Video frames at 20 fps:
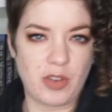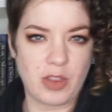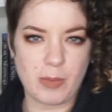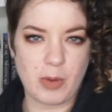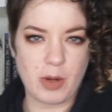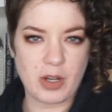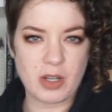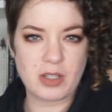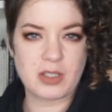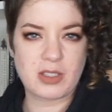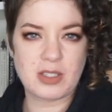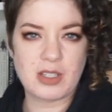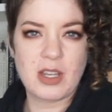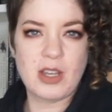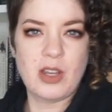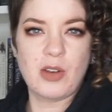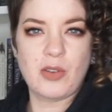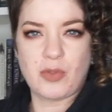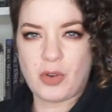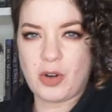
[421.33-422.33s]
the books
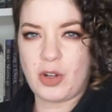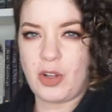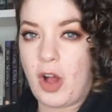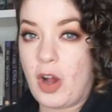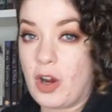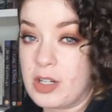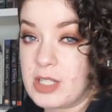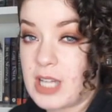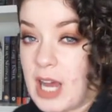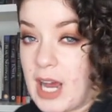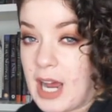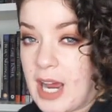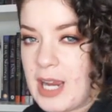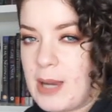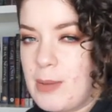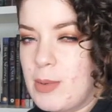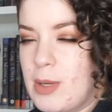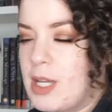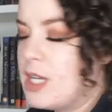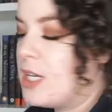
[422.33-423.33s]
for a long
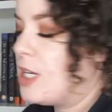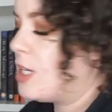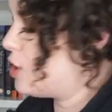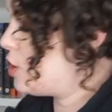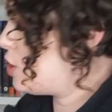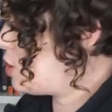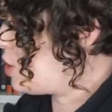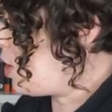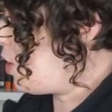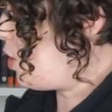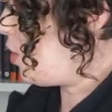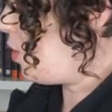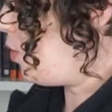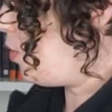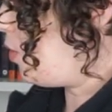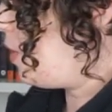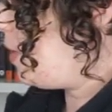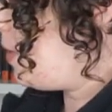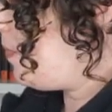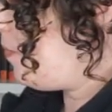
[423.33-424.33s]
time.
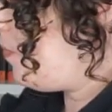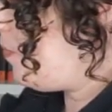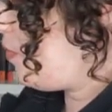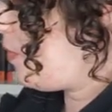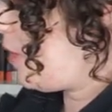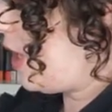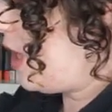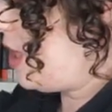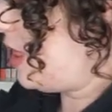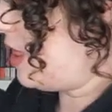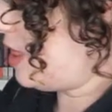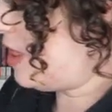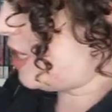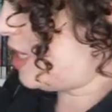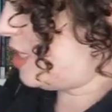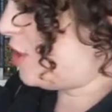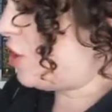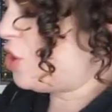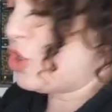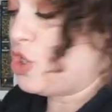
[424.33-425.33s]
So
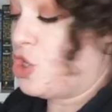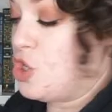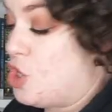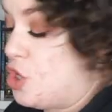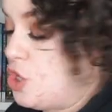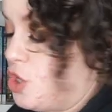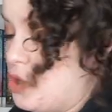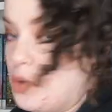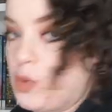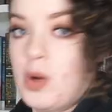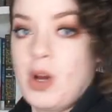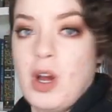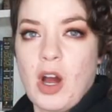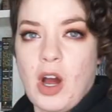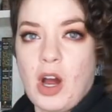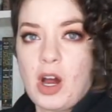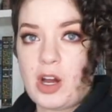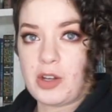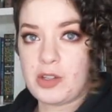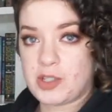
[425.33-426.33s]
this is new.
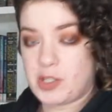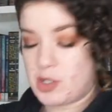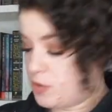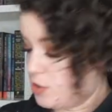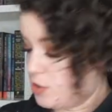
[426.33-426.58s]
Also,